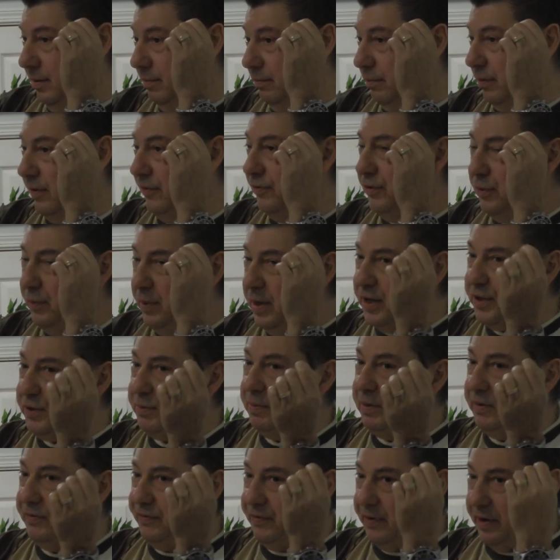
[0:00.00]
But if you ask
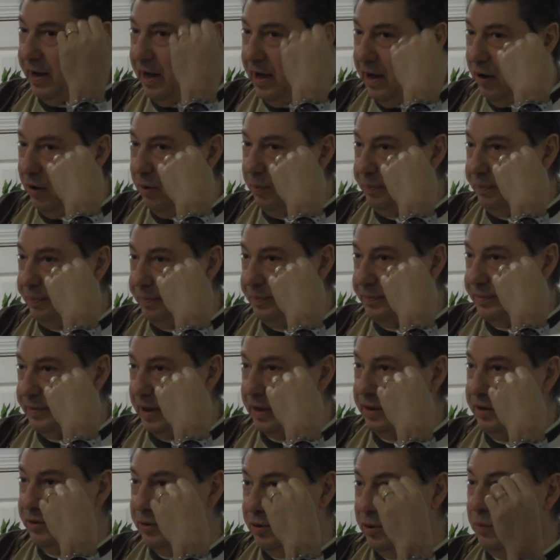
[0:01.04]
me for help
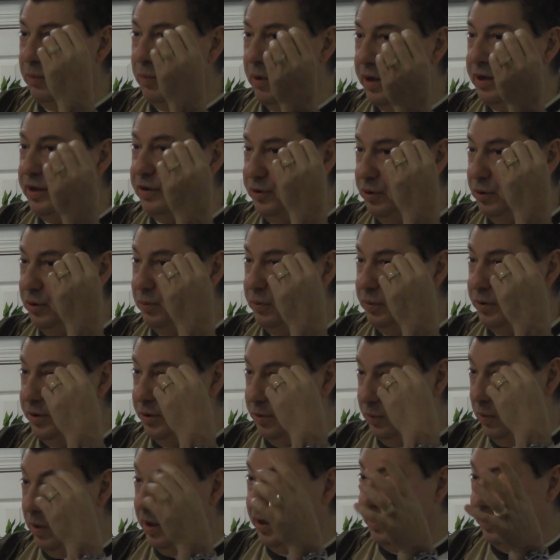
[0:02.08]
that you don't want to do what
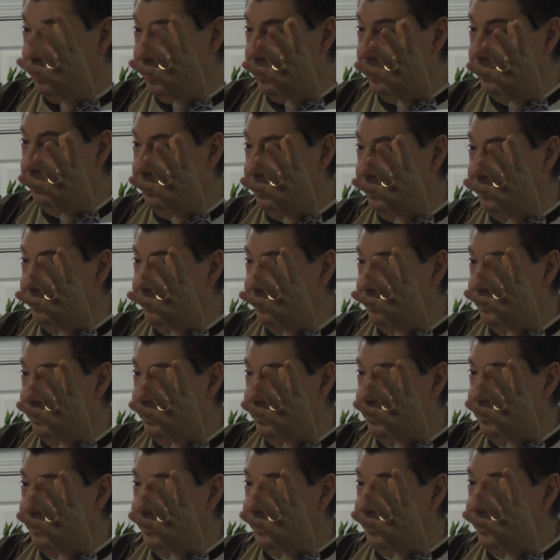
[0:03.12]
you want to do,
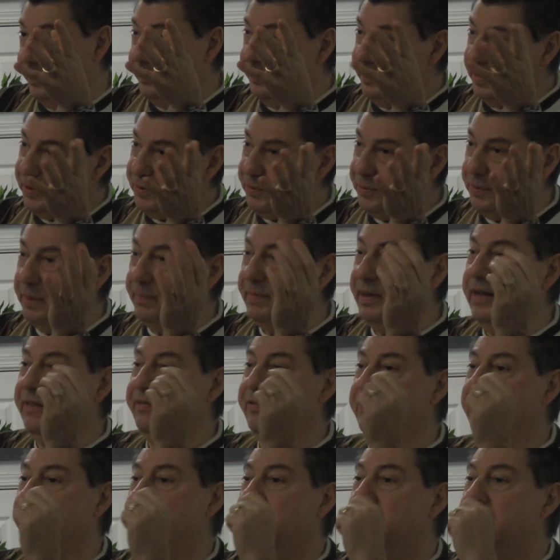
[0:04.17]
that's what I'm here
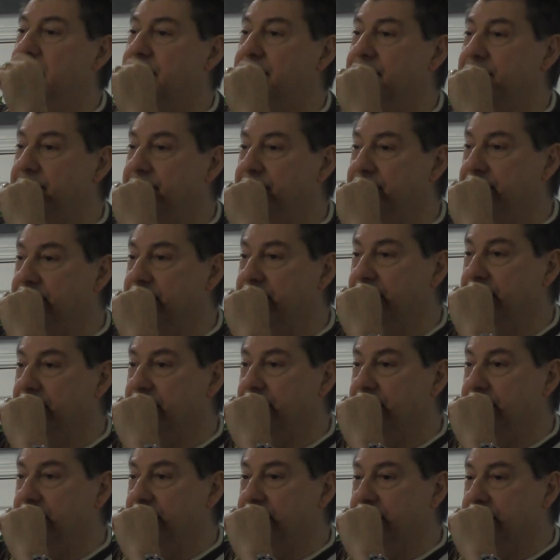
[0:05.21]
for.
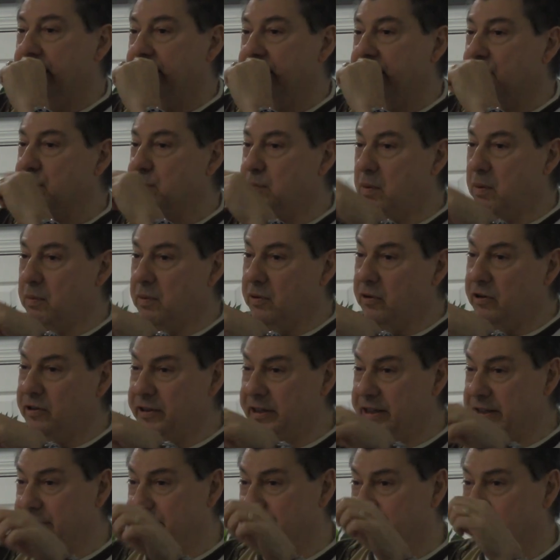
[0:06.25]
That's what we're all
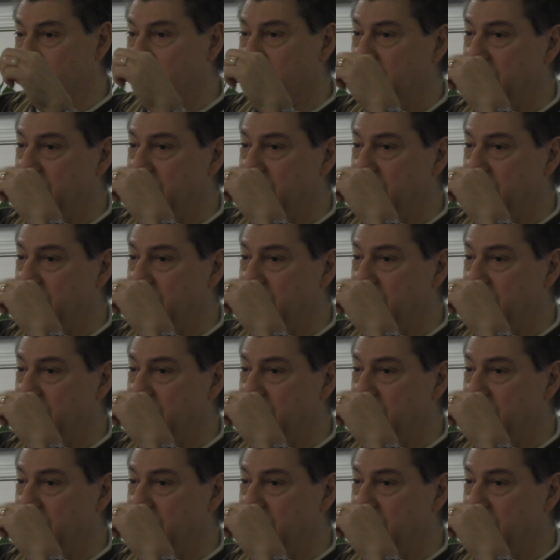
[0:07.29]
here for.